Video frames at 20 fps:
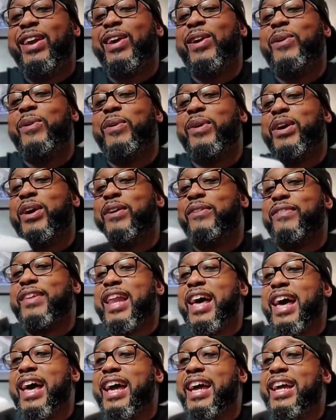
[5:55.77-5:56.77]
order
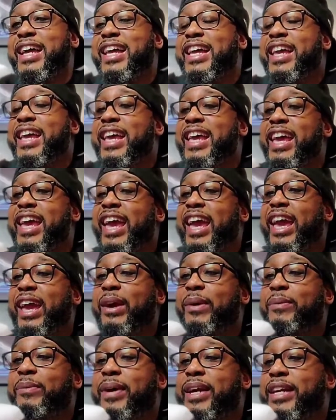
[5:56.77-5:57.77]
offline
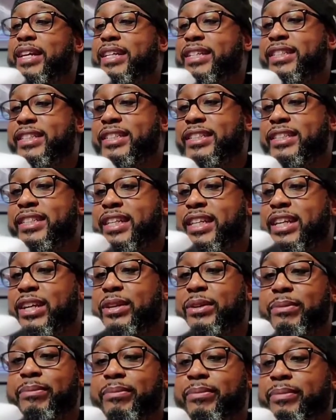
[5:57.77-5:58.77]
and wait just to get
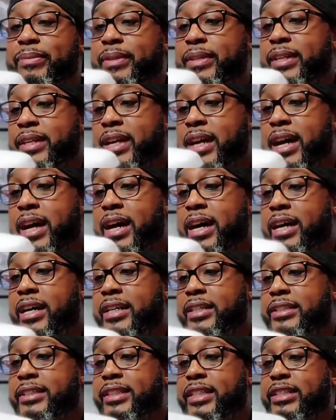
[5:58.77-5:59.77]
them uh,
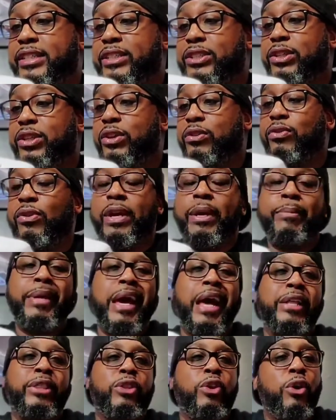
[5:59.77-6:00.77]
sent to the crib. Then
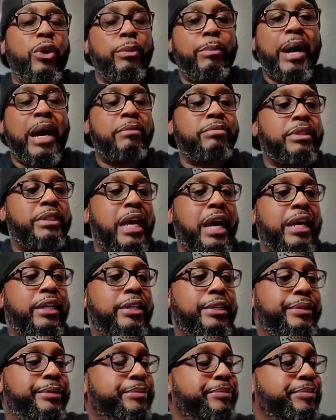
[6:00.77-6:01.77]
I thought about. It. I was like,
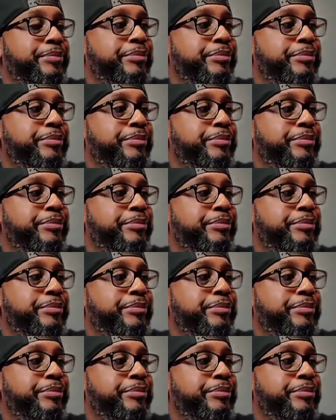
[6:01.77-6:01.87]
look,